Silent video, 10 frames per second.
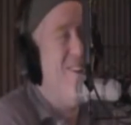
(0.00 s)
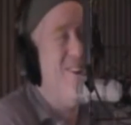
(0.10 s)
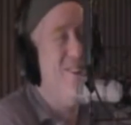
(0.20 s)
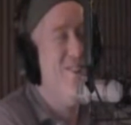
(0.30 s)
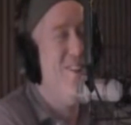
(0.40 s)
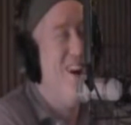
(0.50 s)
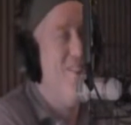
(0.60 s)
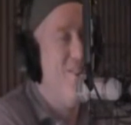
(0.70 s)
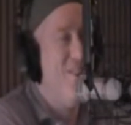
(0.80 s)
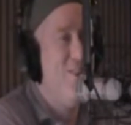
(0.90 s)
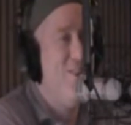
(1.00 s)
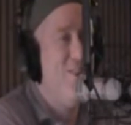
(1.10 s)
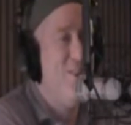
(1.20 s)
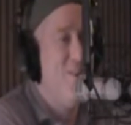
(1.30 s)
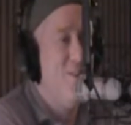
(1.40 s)
once you live out there, you learn
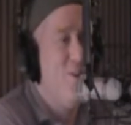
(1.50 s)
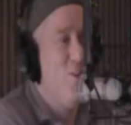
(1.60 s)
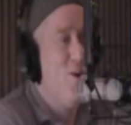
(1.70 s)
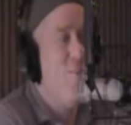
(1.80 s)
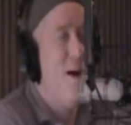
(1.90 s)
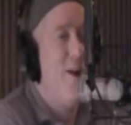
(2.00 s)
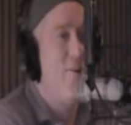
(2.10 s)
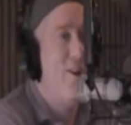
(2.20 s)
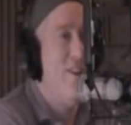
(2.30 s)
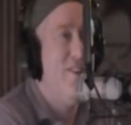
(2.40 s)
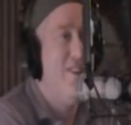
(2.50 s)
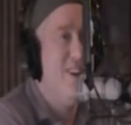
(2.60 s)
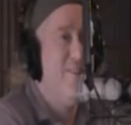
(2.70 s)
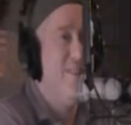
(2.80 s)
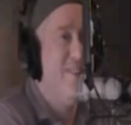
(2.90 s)
to, the word moderation
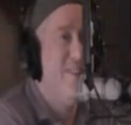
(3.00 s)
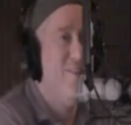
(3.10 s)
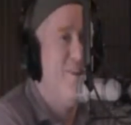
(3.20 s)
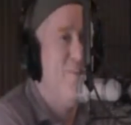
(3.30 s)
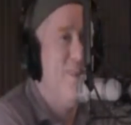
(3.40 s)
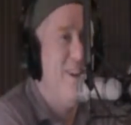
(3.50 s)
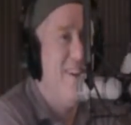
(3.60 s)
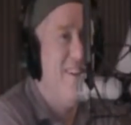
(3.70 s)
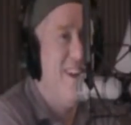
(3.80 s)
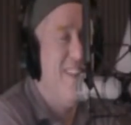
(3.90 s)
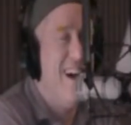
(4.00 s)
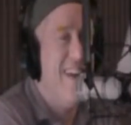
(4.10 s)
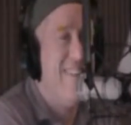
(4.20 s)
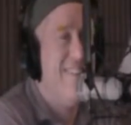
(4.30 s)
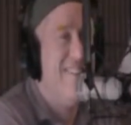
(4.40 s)
comes into a play a
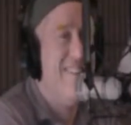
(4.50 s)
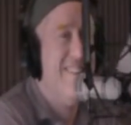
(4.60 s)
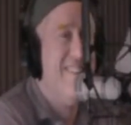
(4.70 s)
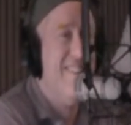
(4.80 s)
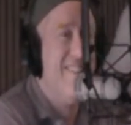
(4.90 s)
lot. Really?